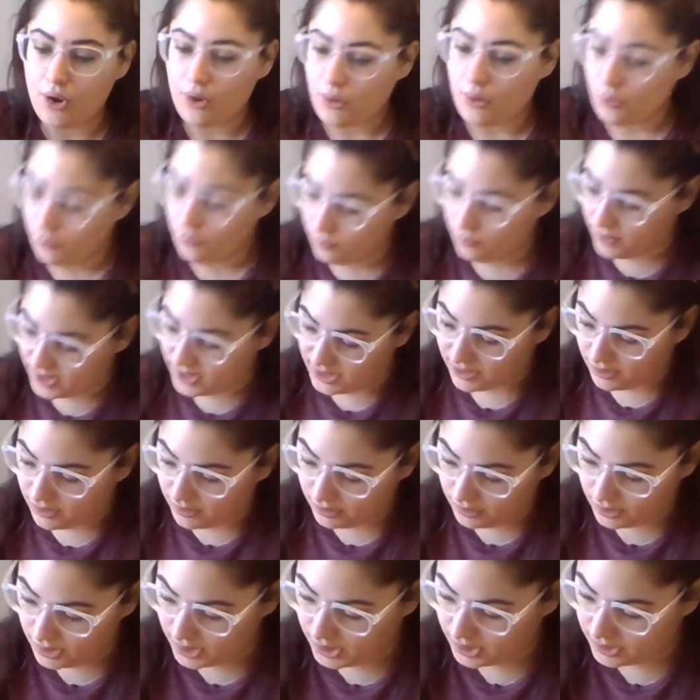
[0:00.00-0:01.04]

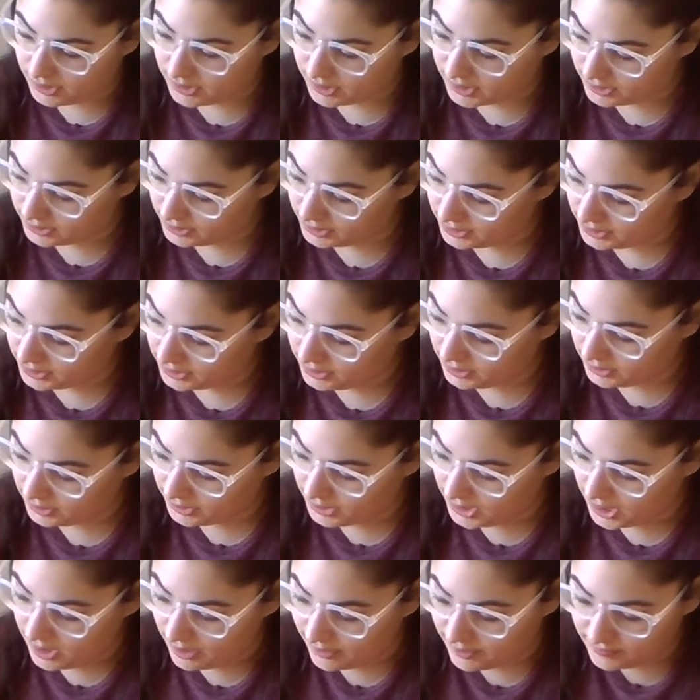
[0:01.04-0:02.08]
Well, I think,
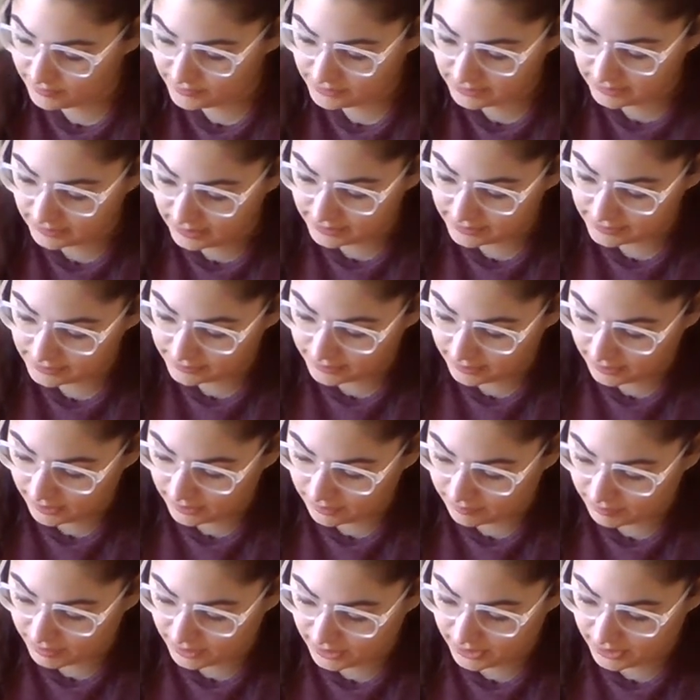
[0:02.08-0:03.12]
yeah, that was the last step.